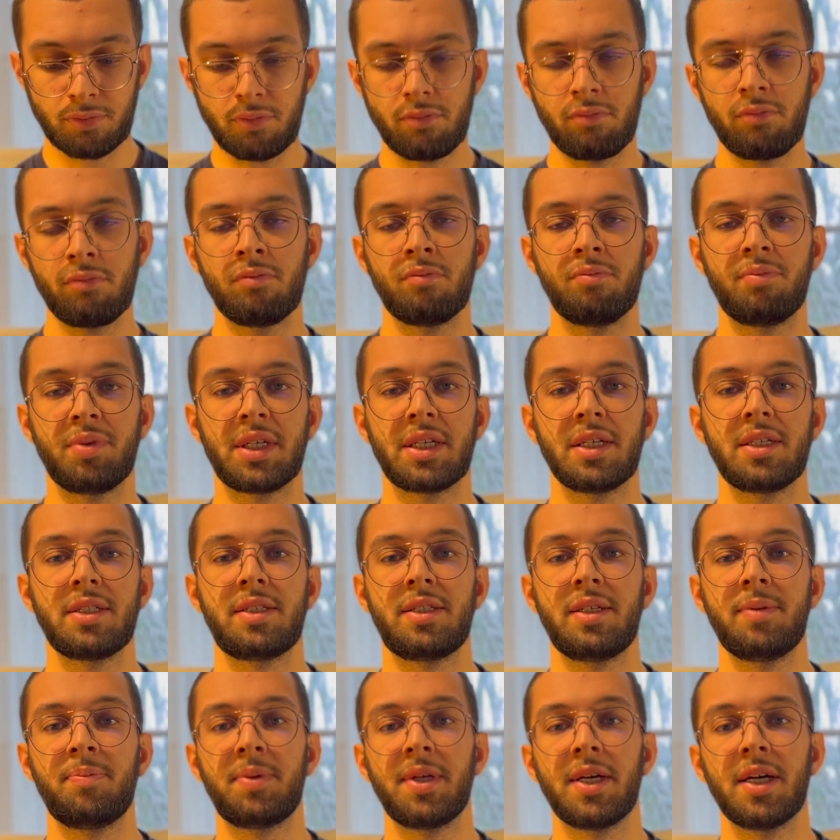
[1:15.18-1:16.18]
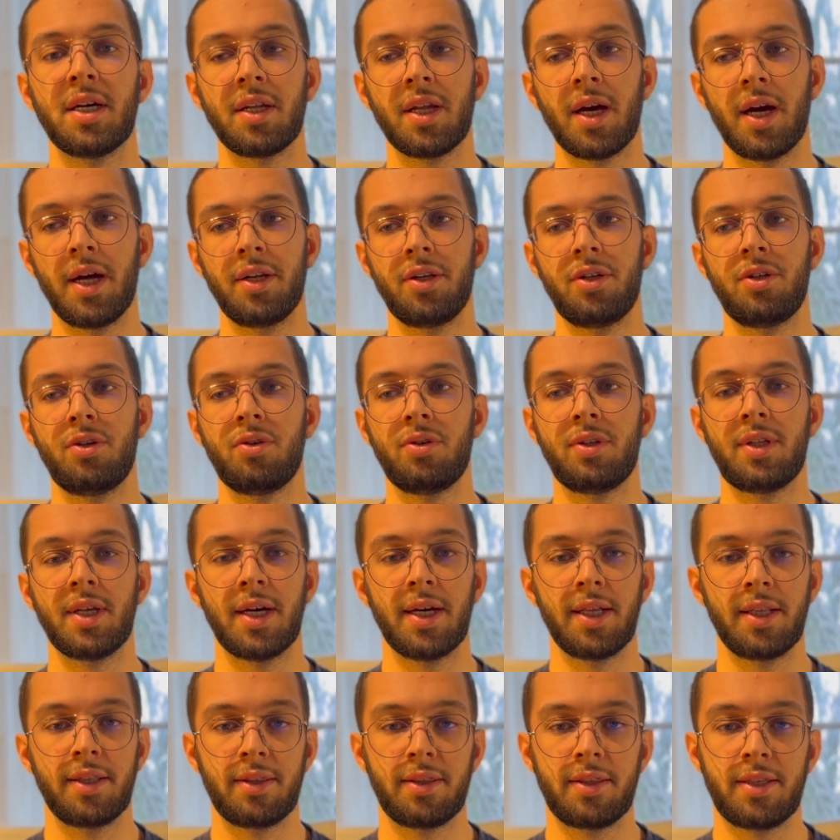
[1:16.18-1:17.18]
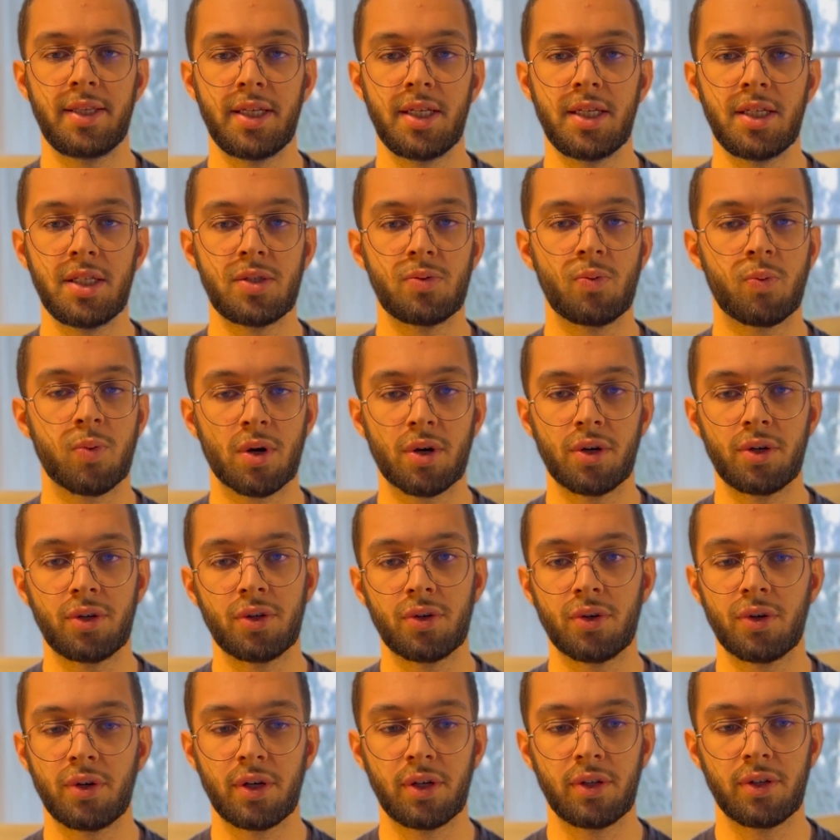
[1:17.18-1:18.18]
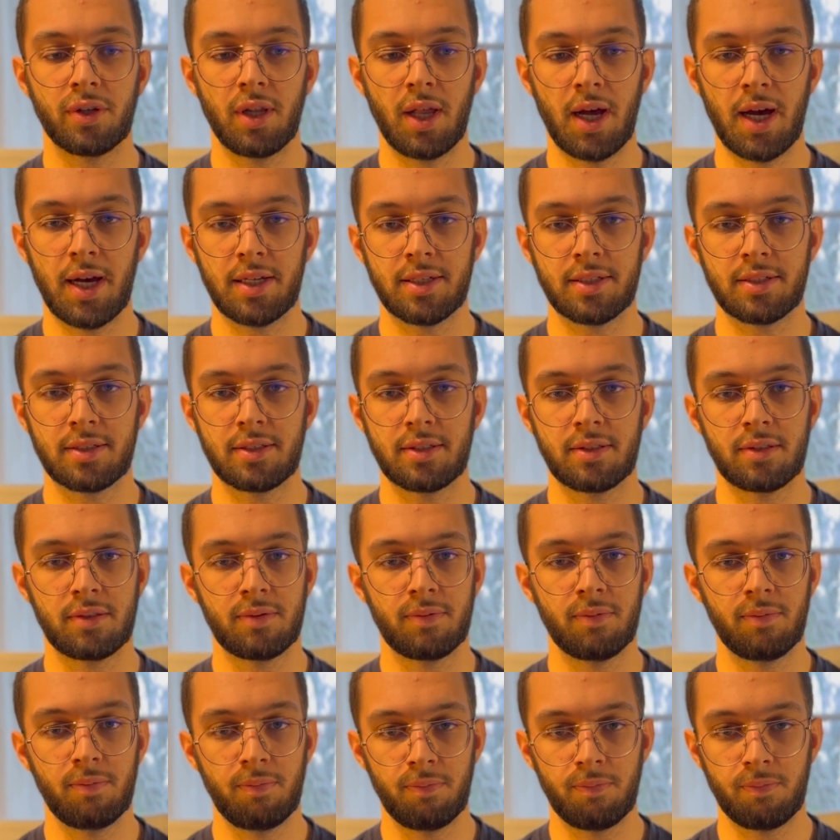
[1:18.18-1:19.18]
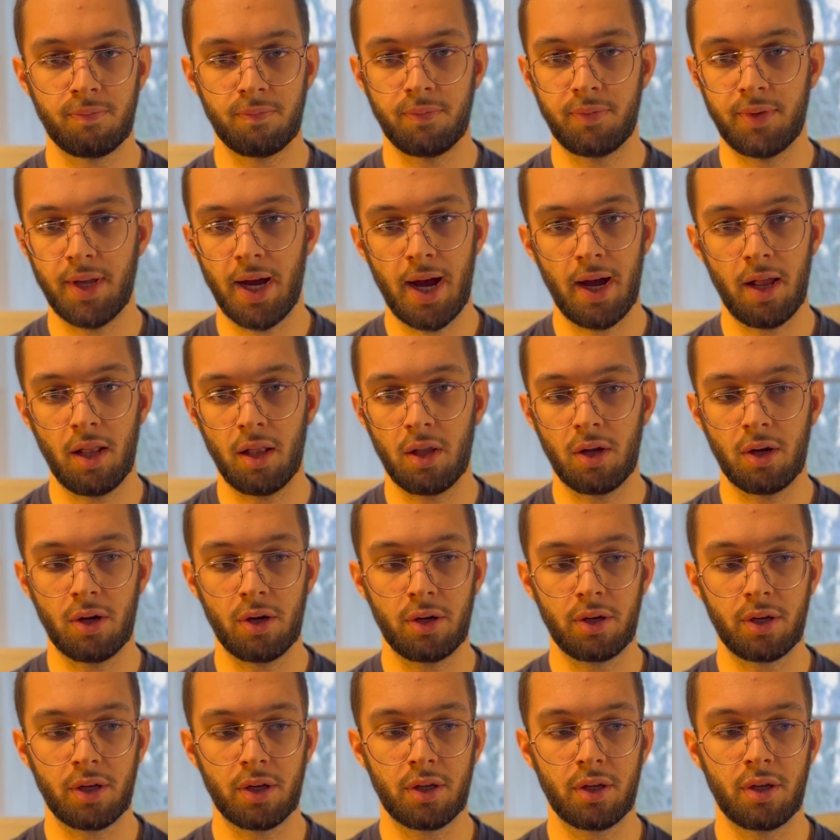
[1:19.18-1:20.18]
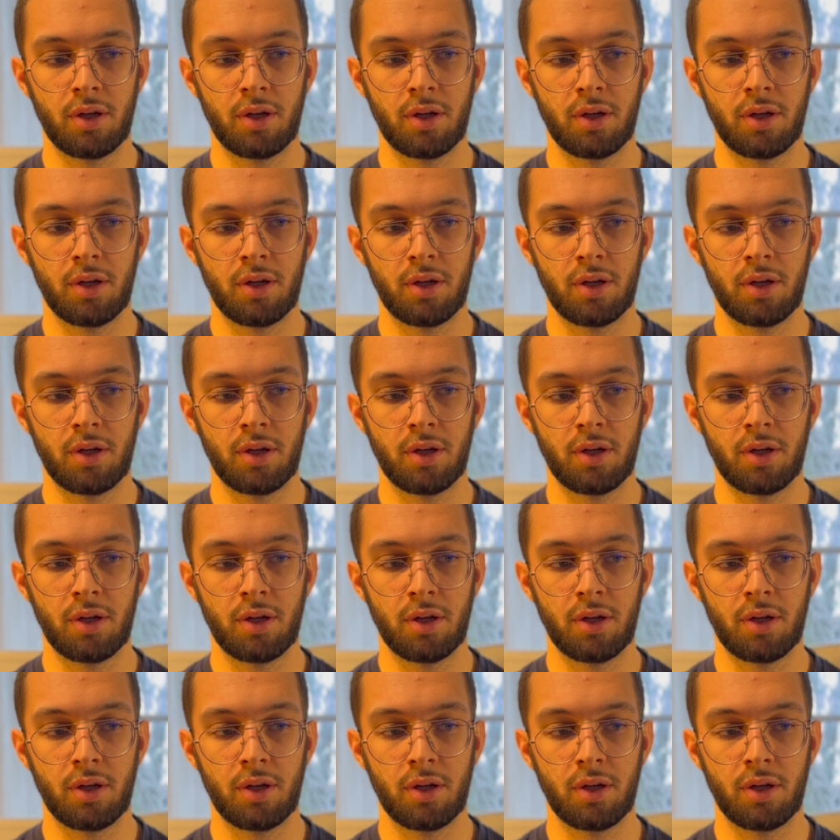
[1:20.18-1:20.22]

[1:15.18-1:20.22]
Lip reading: Because deep down, I knew that these weren't going to last that long.